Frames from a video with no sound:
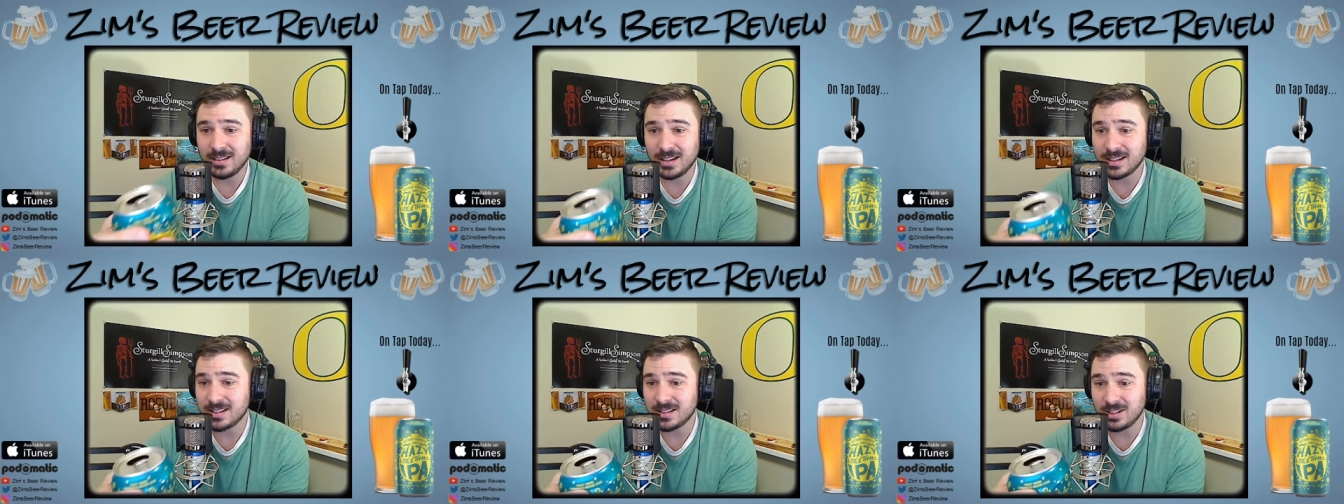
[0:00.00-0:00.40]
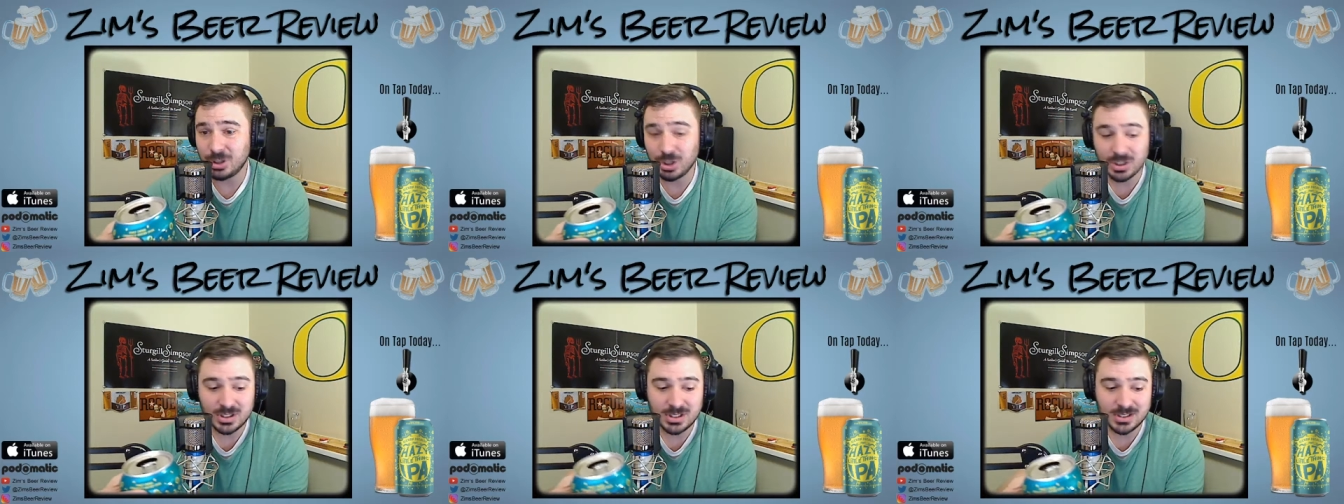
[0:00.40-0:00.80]
this
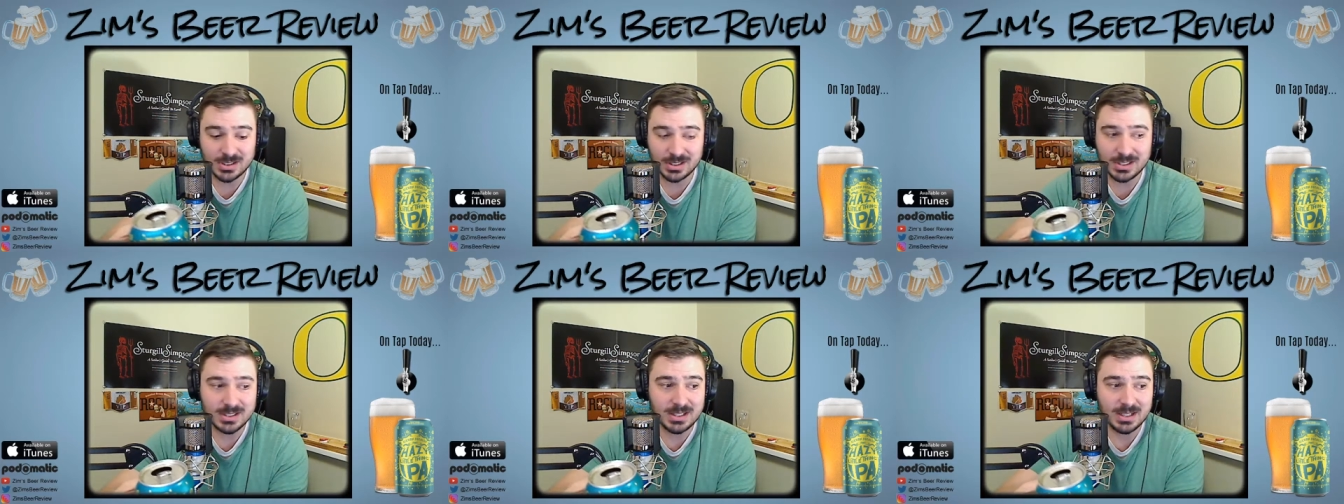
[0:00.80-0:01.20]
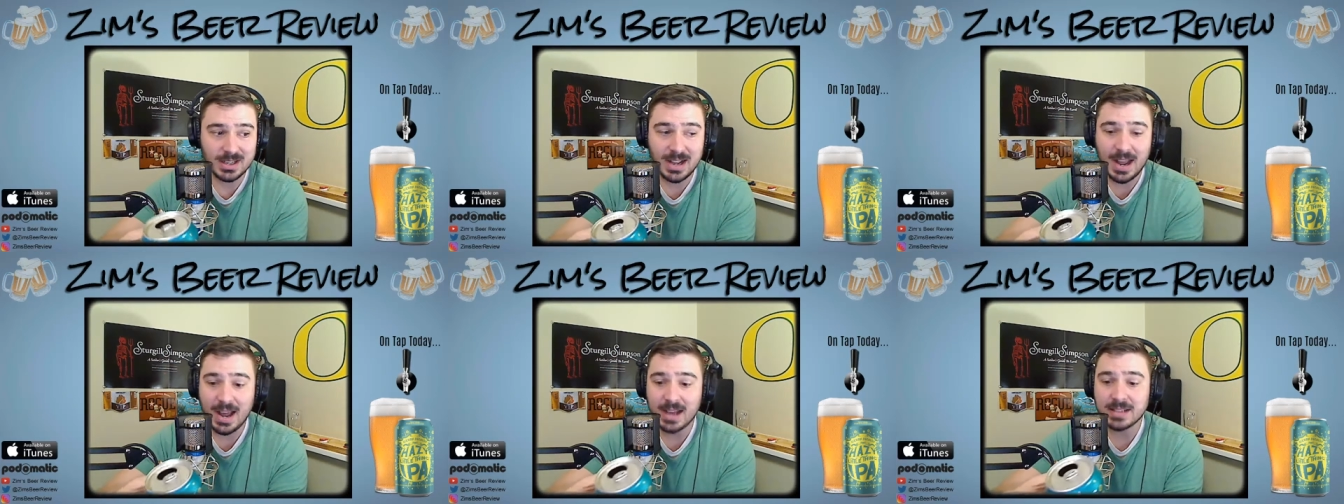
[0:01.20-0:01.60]
just is
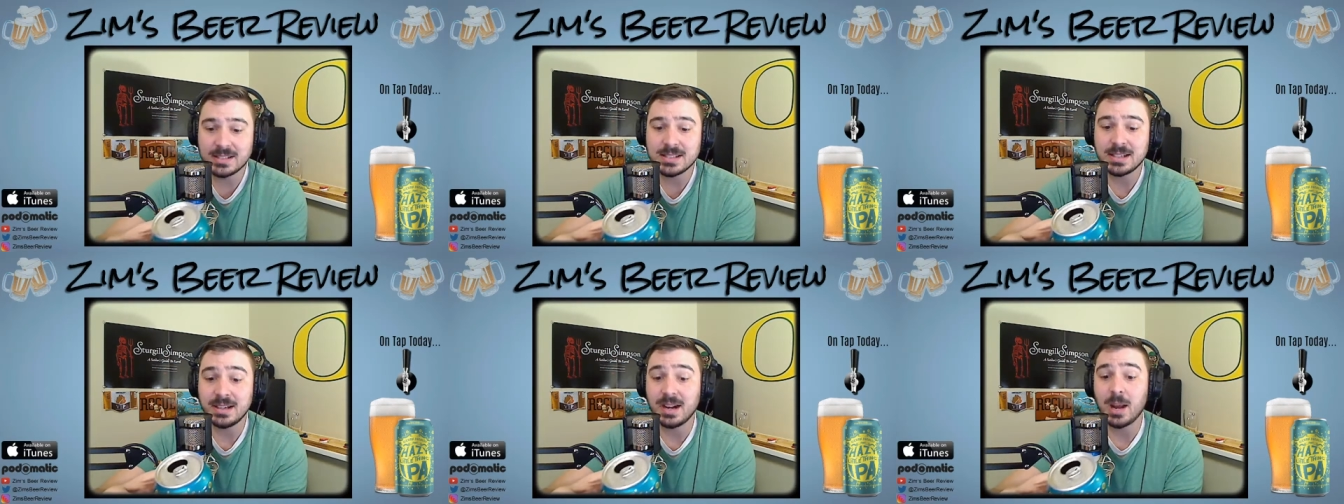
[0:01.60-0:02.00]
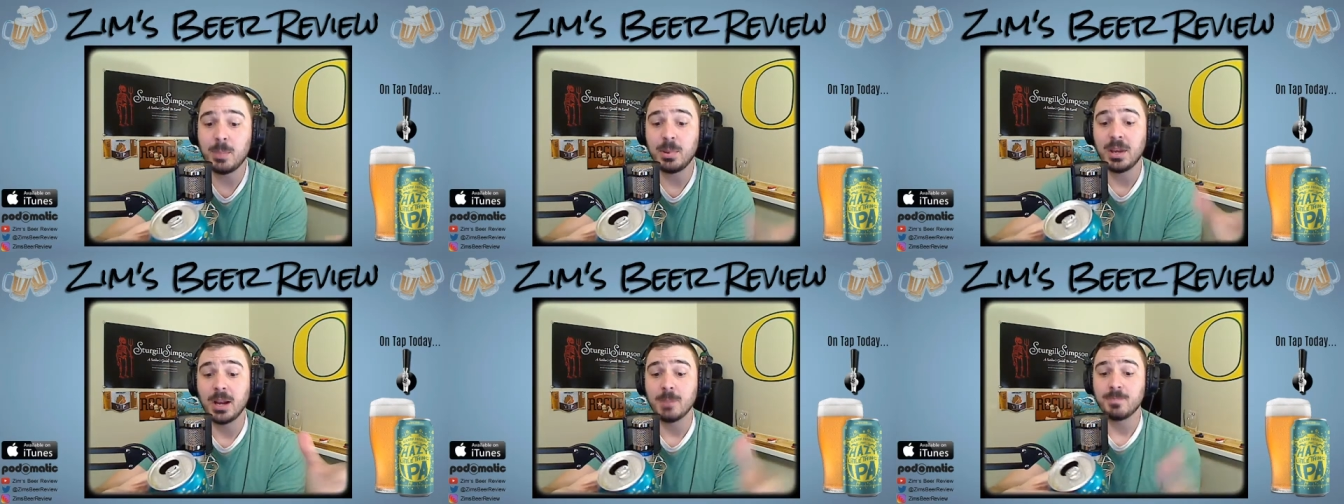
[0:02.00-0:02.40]
listed as an
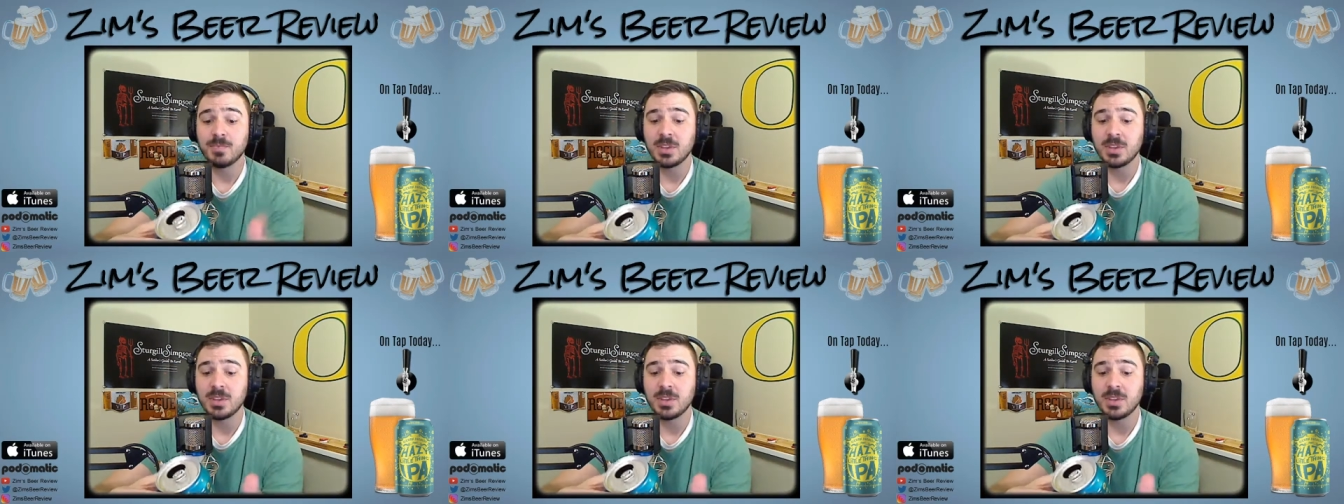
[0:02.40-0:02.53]
IPA.